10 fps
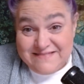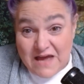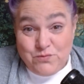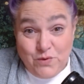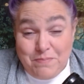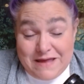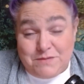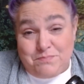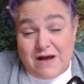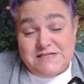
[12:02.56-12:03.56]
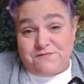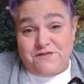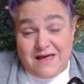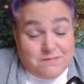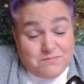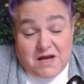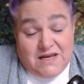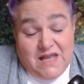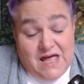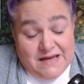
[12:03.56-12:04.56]
And we'll pay the price for that. I'm not going
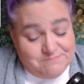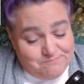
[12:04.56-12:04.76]
to lie.